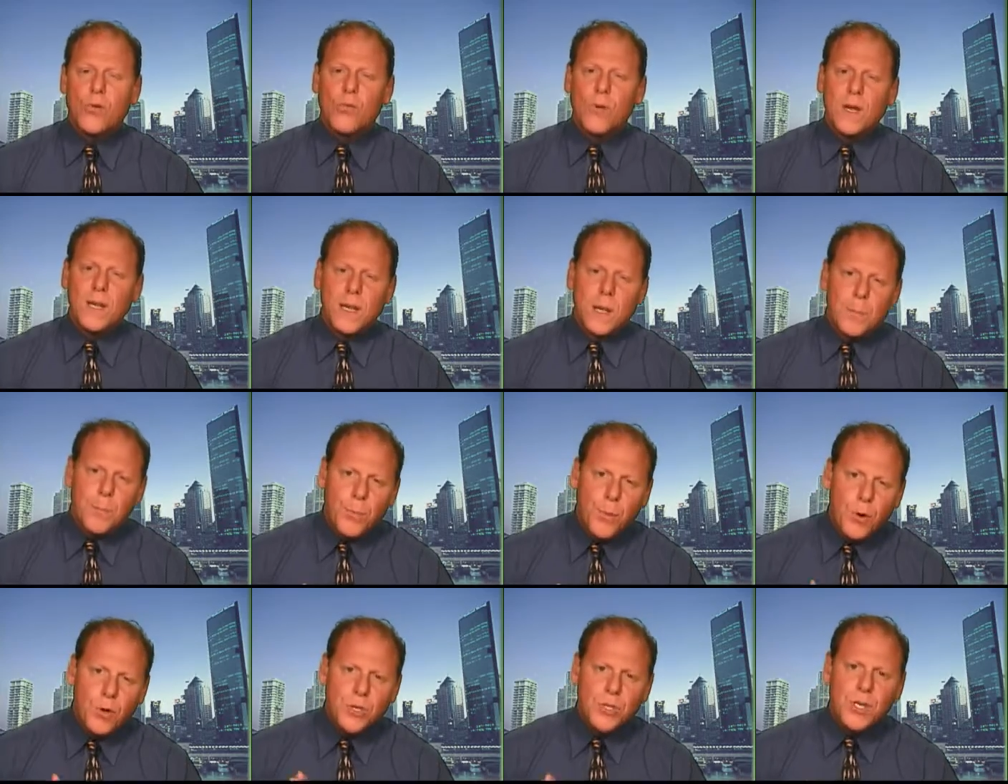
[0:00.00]
Really
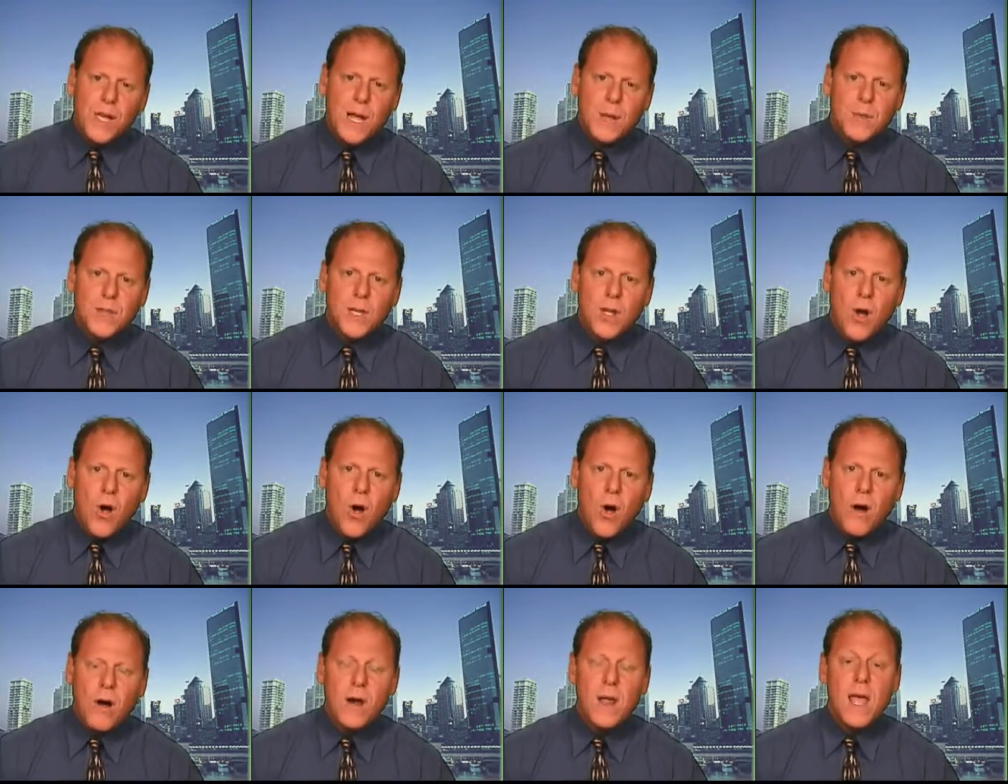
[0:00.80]
push out the
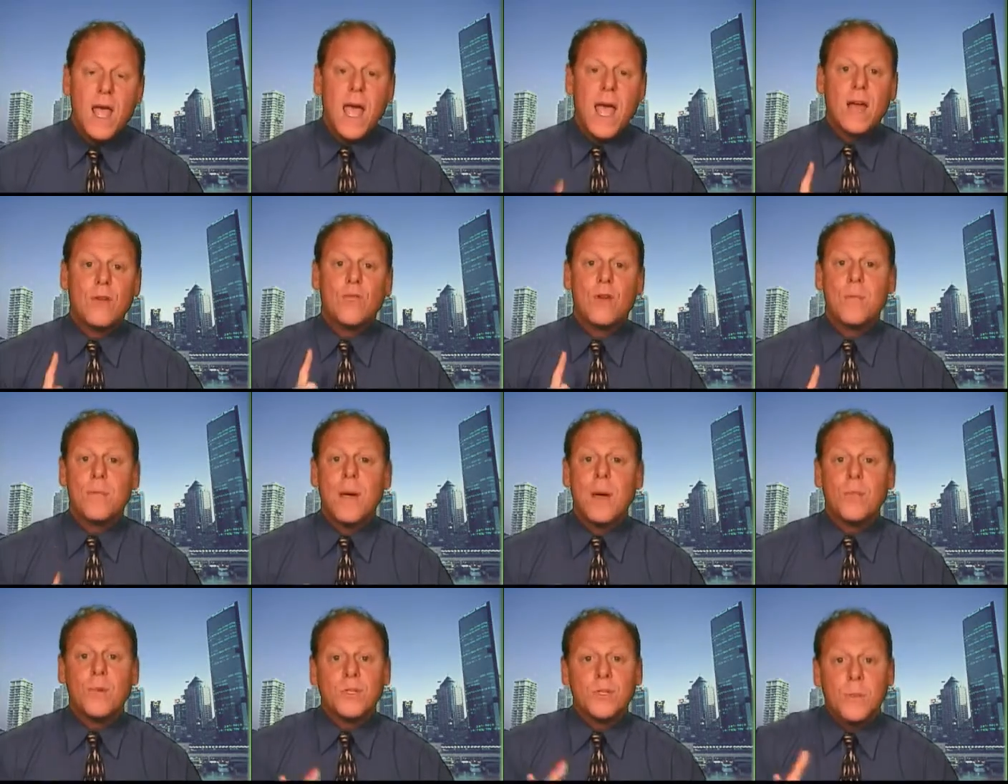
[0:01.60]
R, and
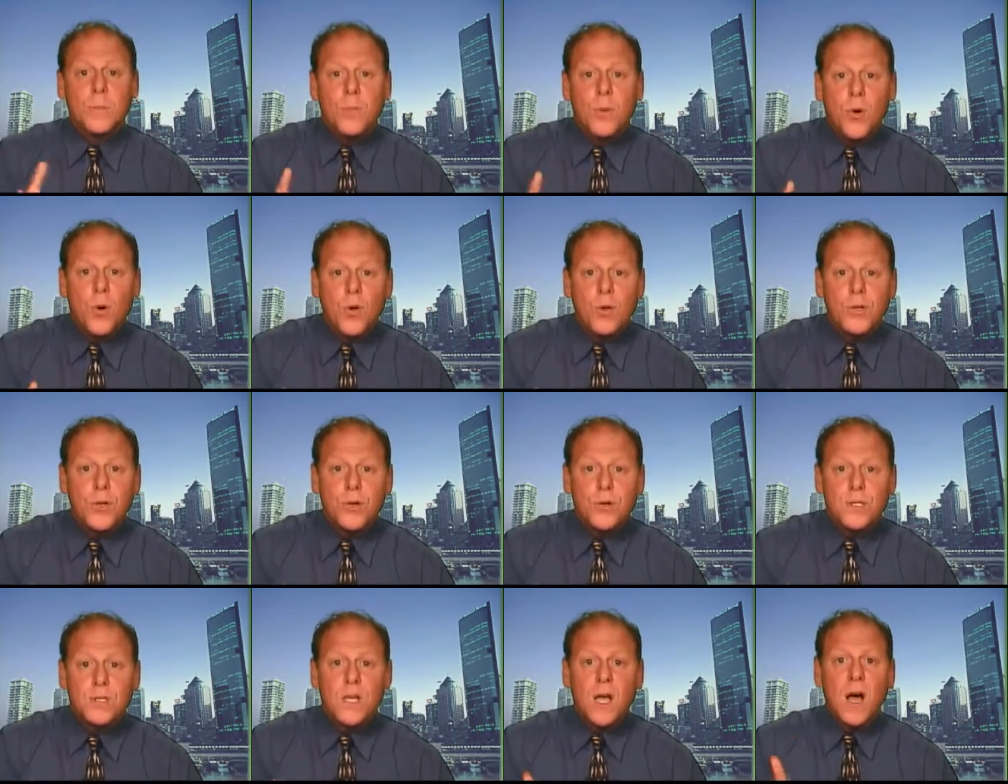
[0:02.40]
remember to pull
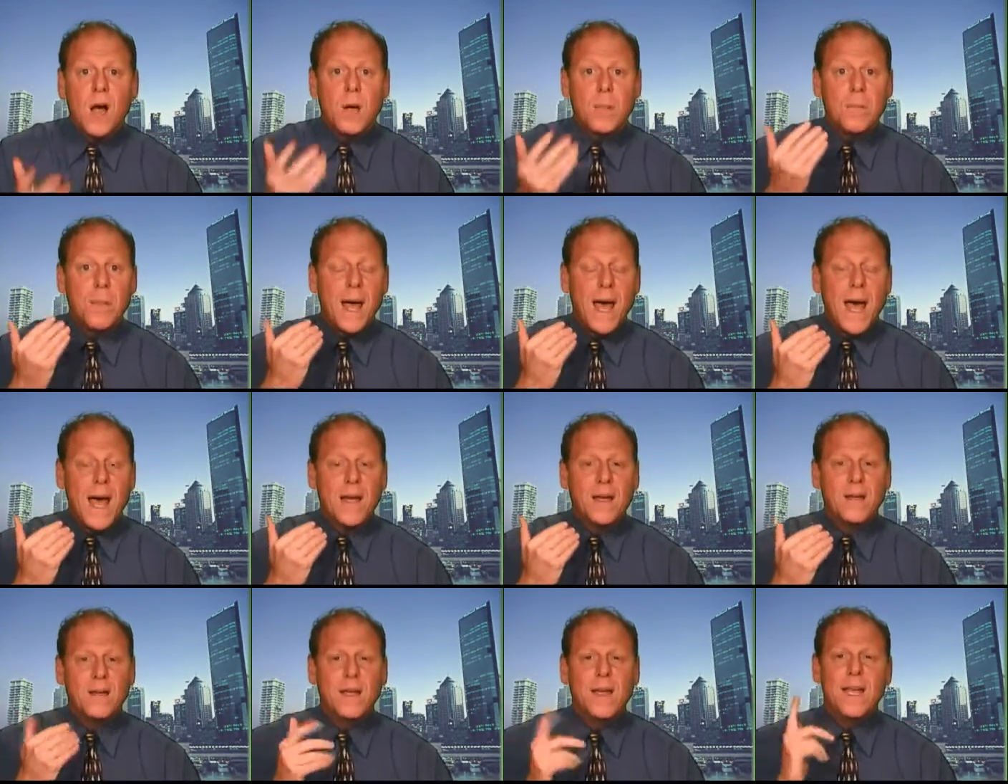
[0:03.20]
your tongue
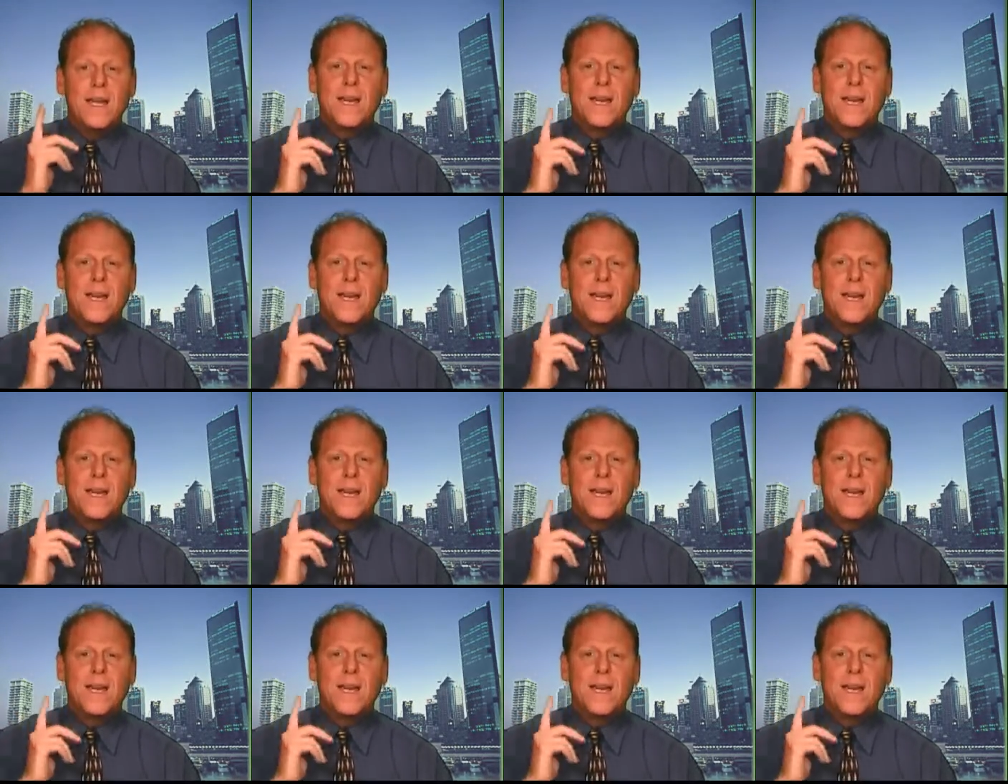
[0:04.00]
back.